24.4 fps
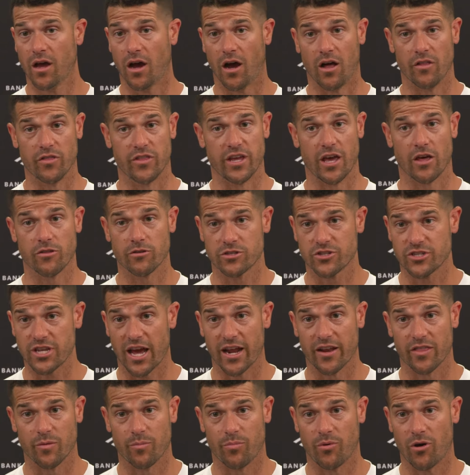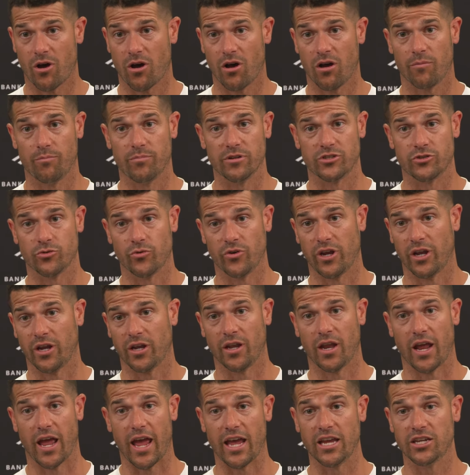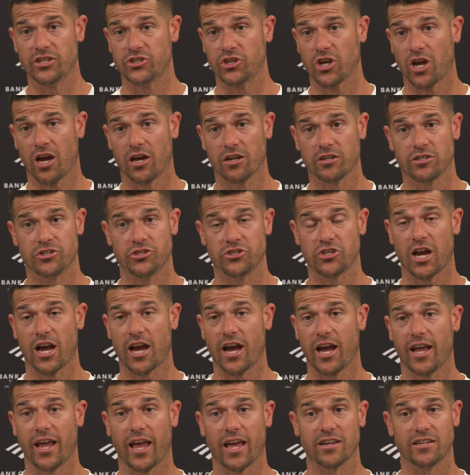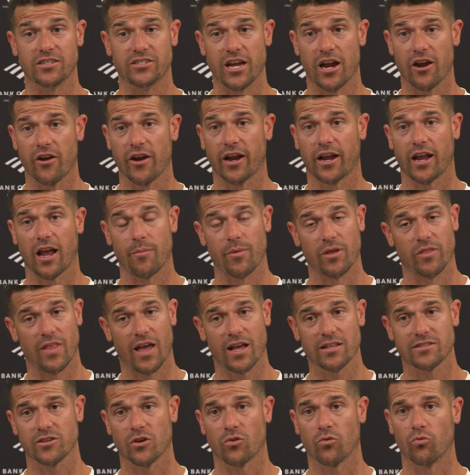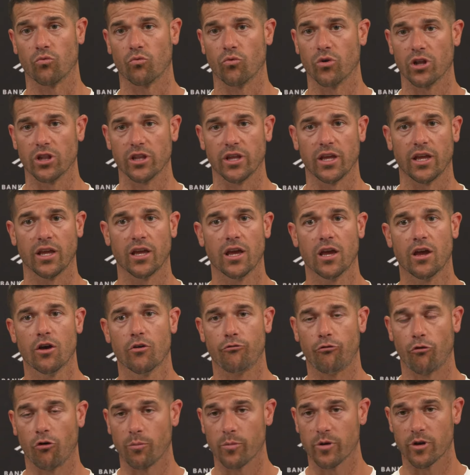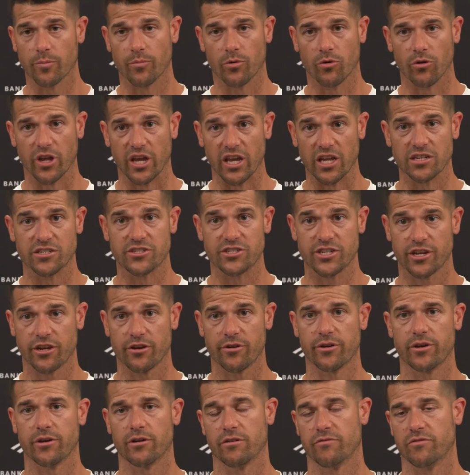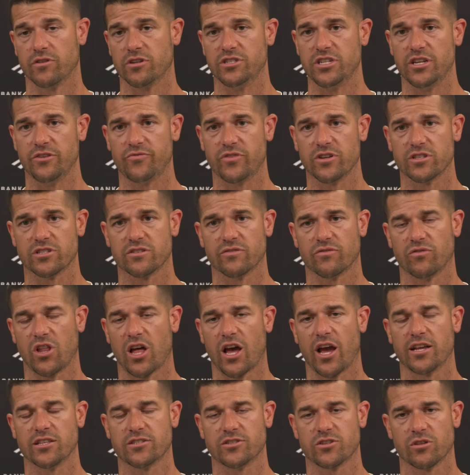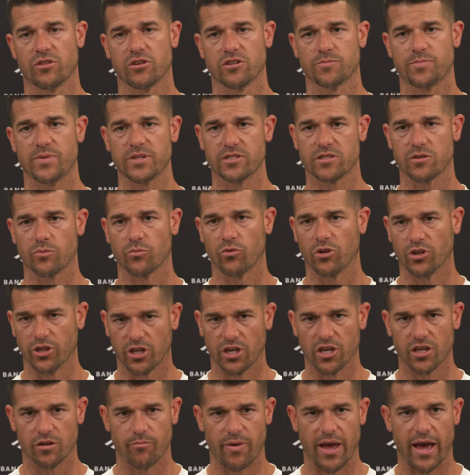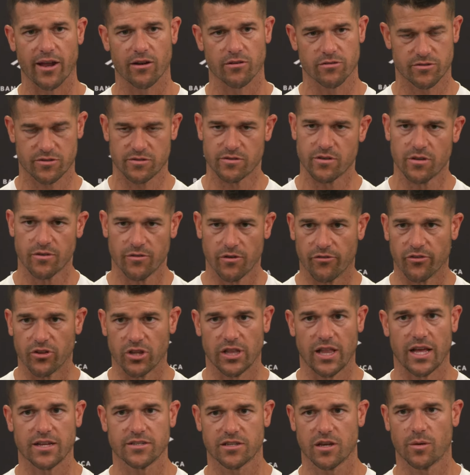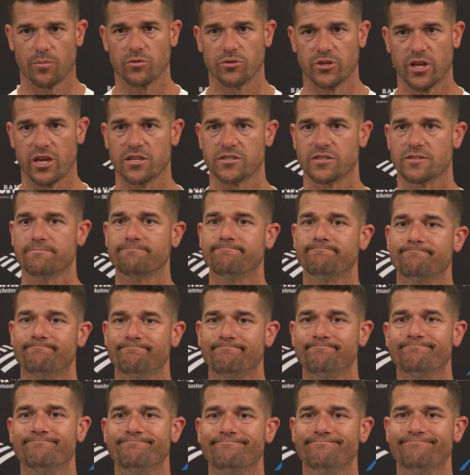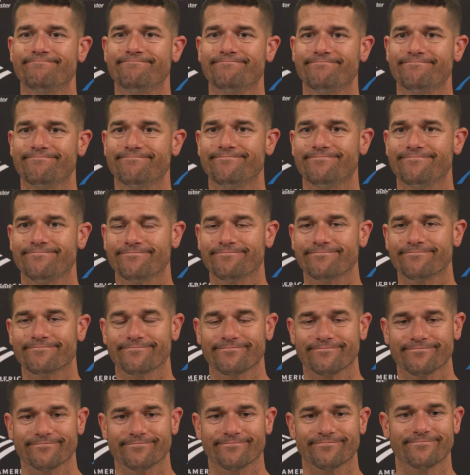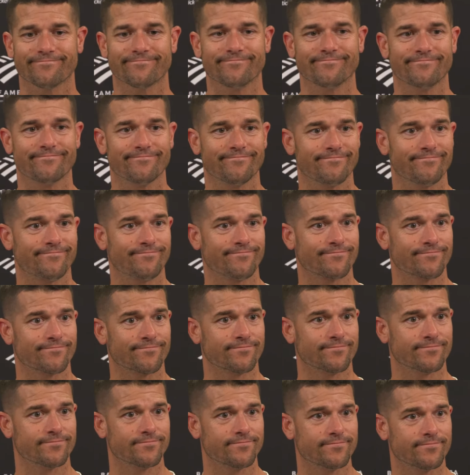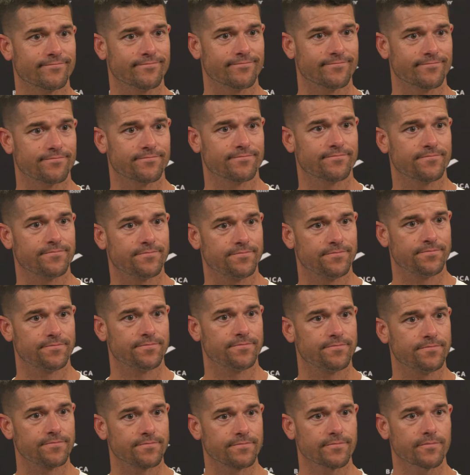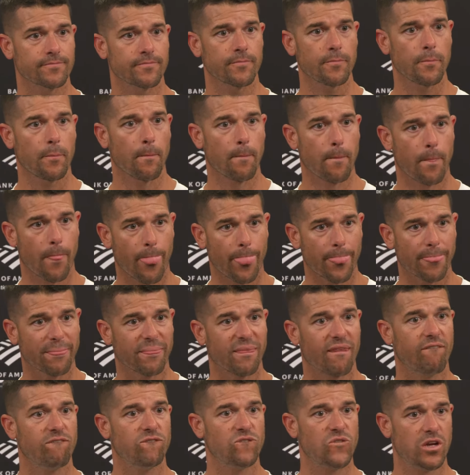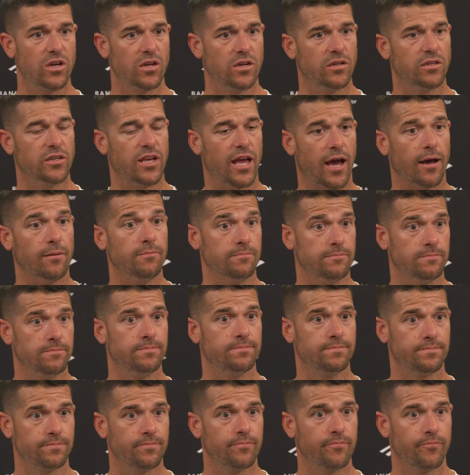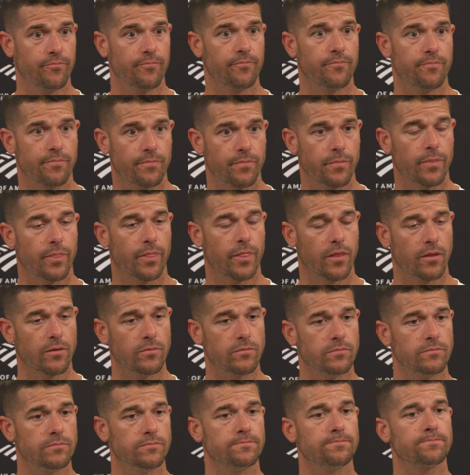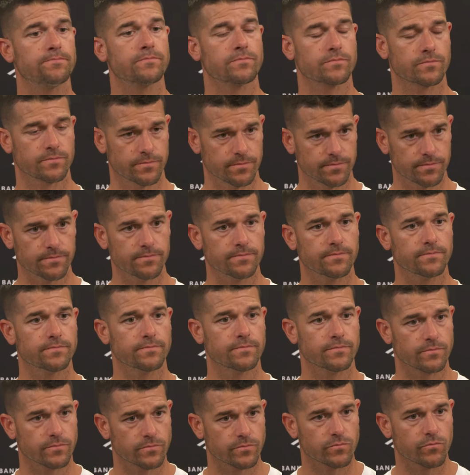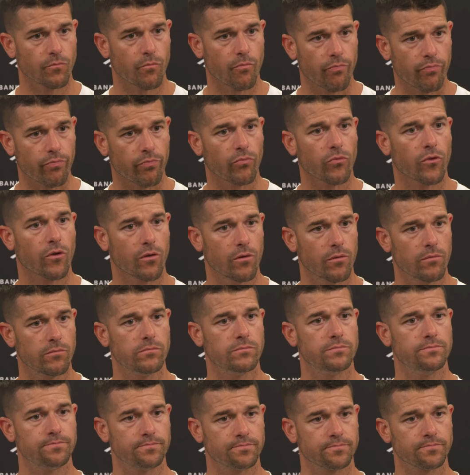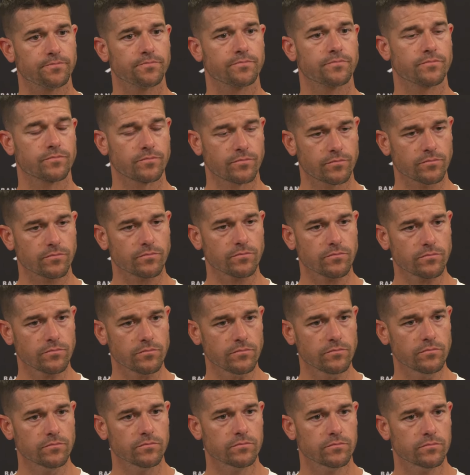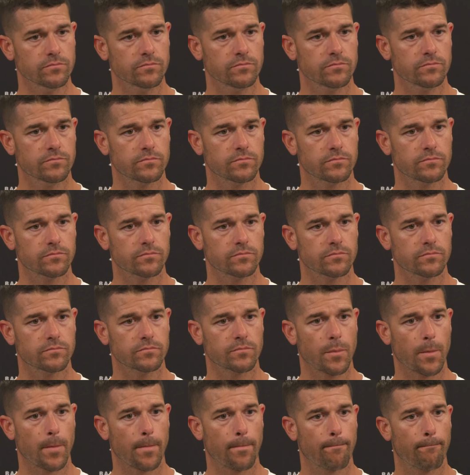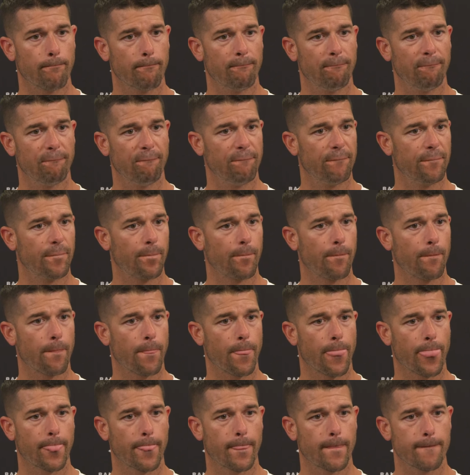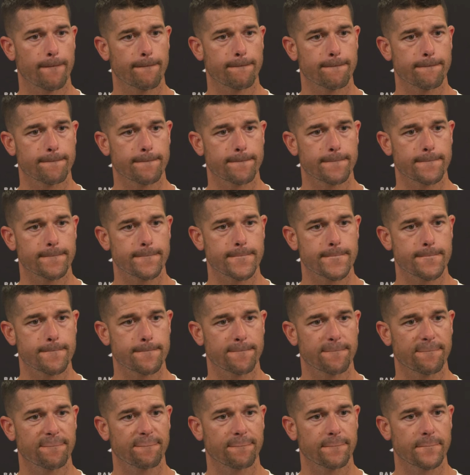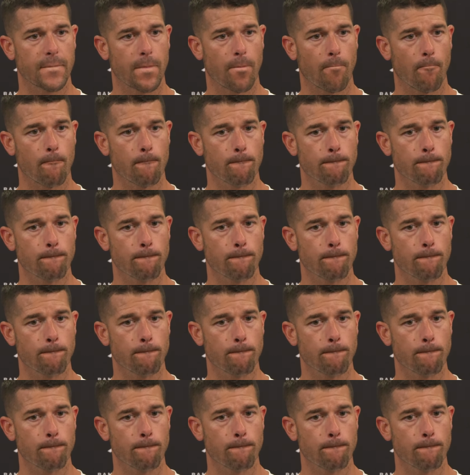On the other side of the ball, between A'Shawn, Shy, and Derrick, I mean, that's a really formidable interior of the defensive line. So there's been some really good battles over the last couple days. a couple more. You've got a, a tight end room that's starting to get a little crowded at another this week. Yeah. They've all kind of had their moment in practice at least once this week too. What can they do to kind of set themselves apart as decisions have to get made? What do you want to see?